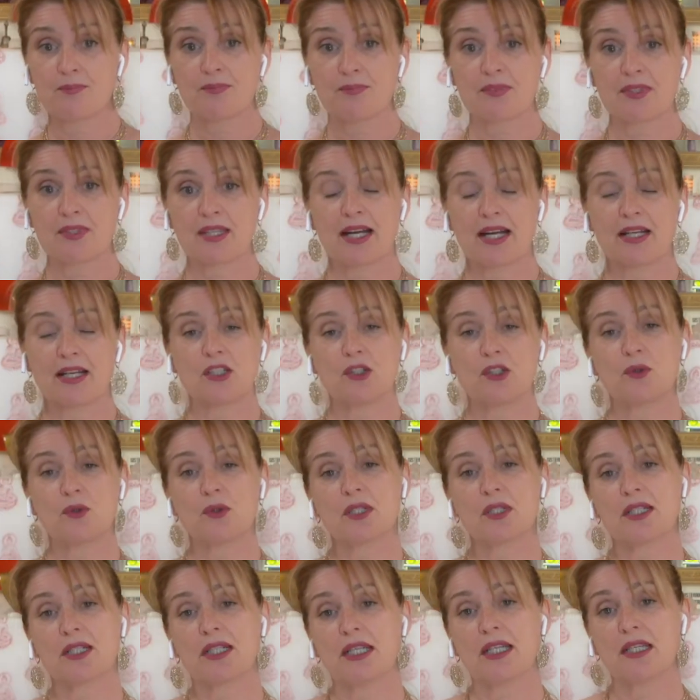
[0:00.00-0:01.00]
that you
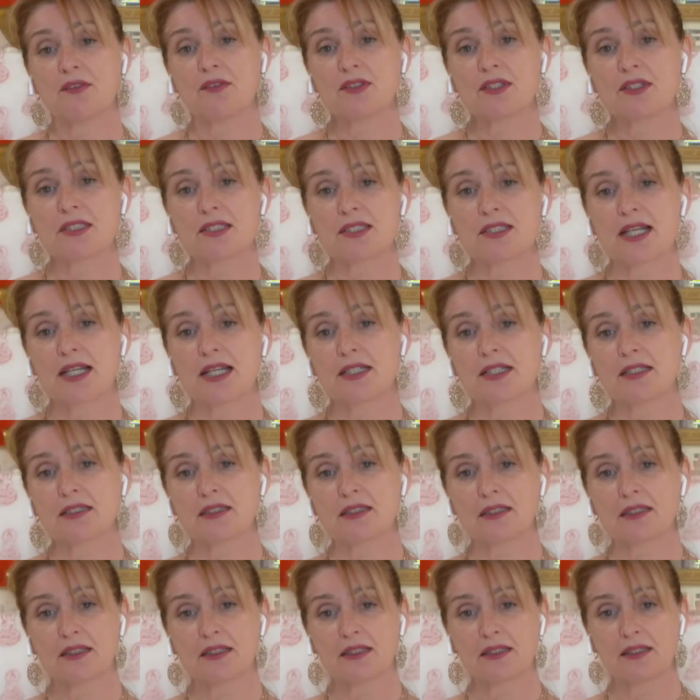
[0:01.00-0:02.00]
can even
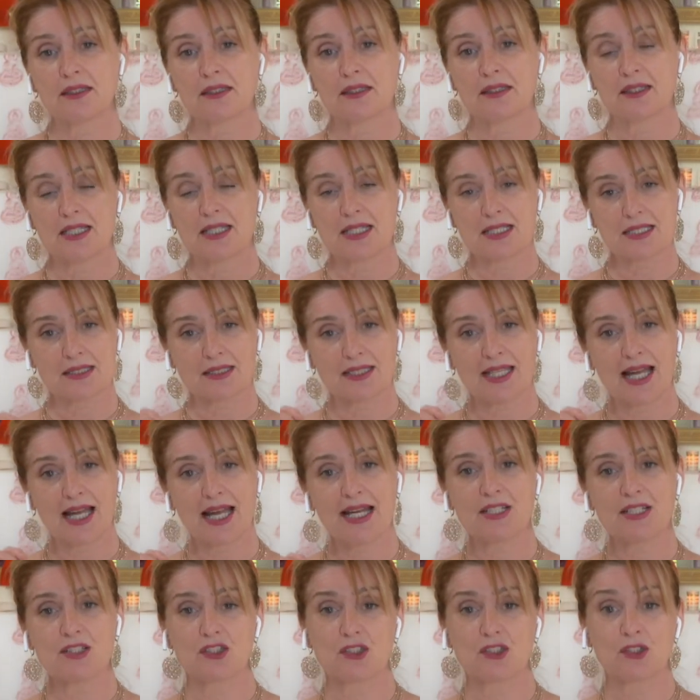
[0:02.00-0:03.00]
send this
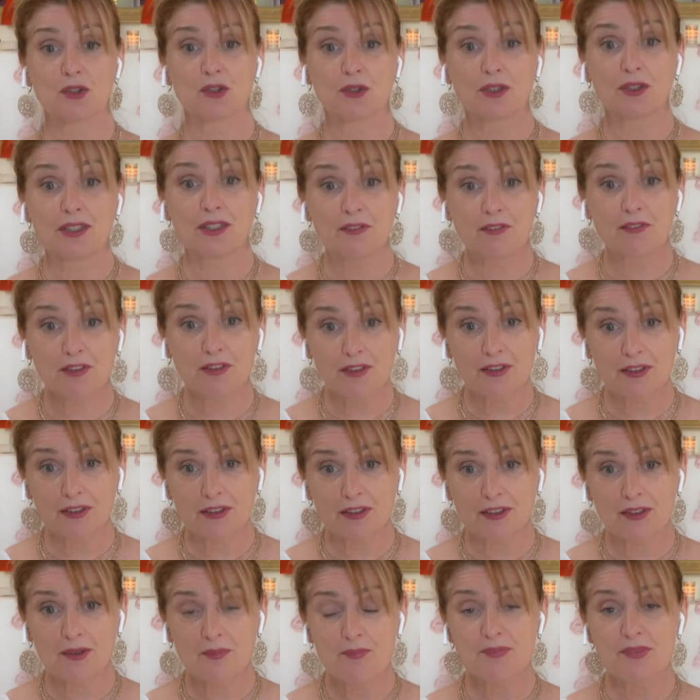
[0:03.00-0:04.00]
light to your
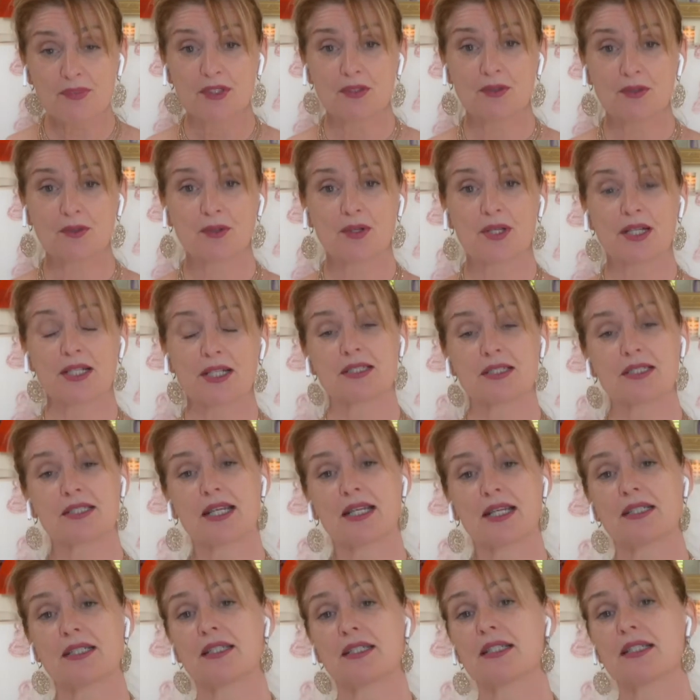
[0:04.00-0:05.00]
liver. You can
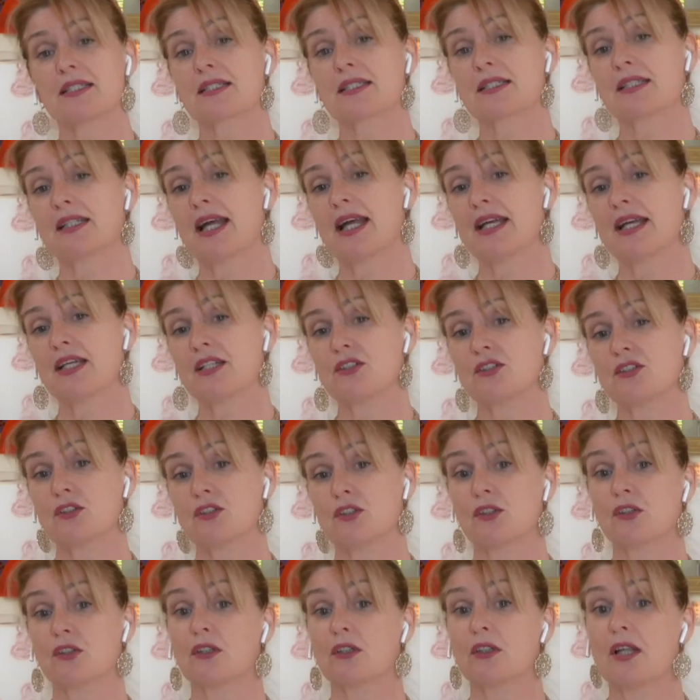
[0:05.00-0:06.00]
send this light to
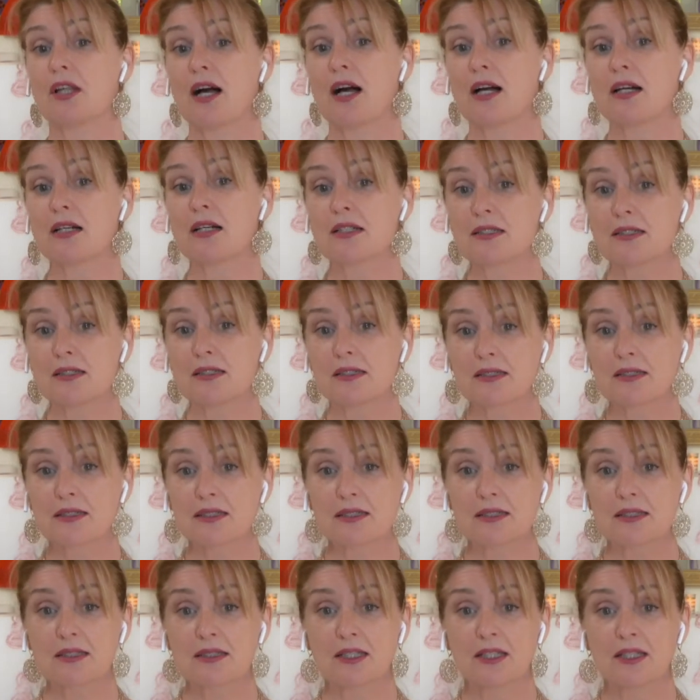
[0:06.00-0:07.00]
your
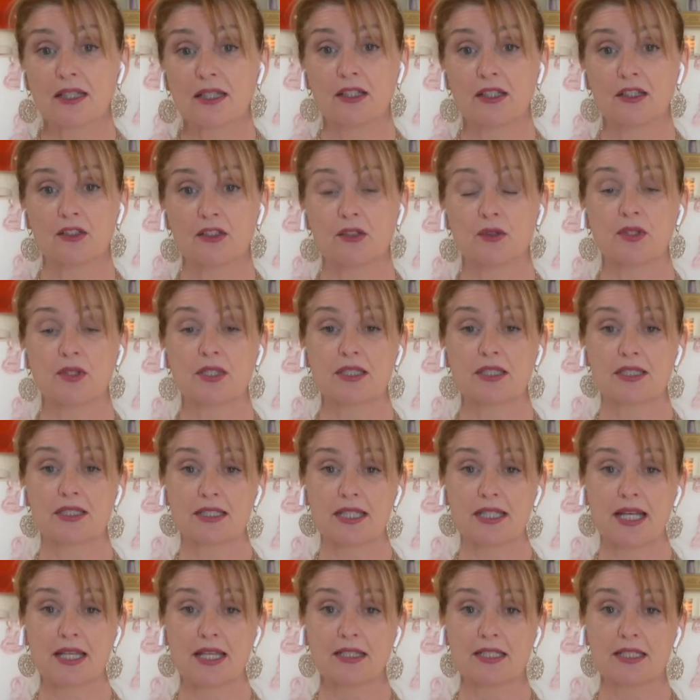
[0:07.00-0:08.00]
lungs. You can
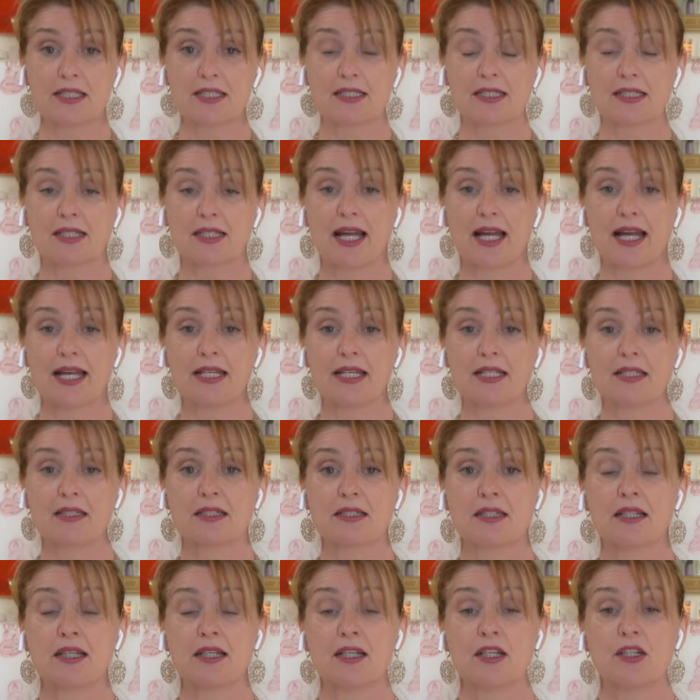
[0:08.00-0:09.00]
send this light
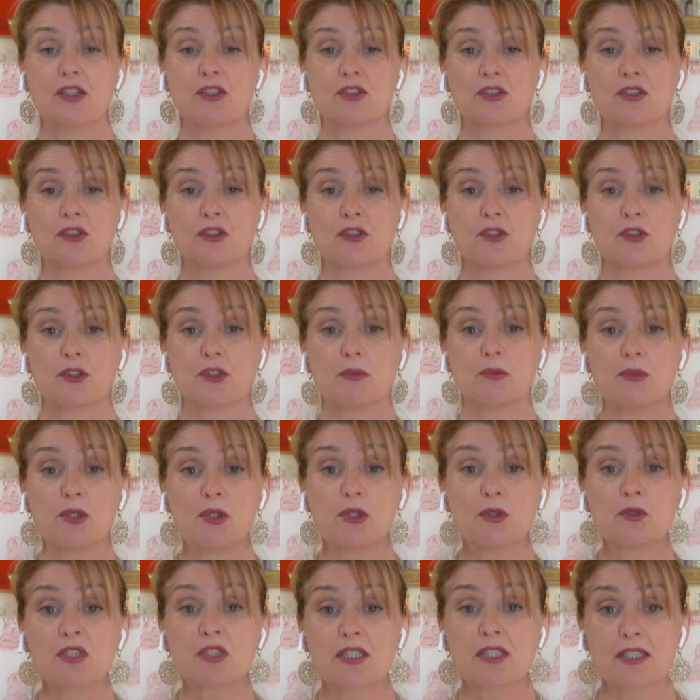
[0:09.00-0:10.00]
to your
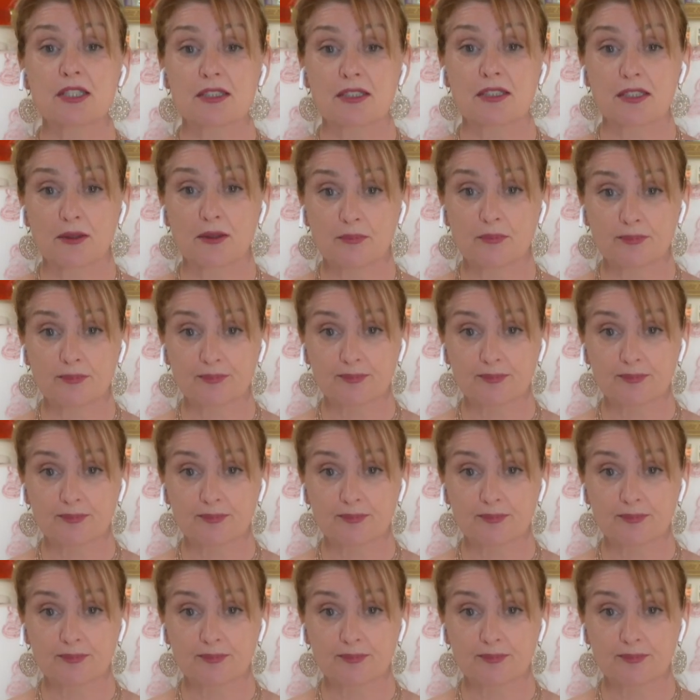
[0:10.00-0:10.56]
immune system,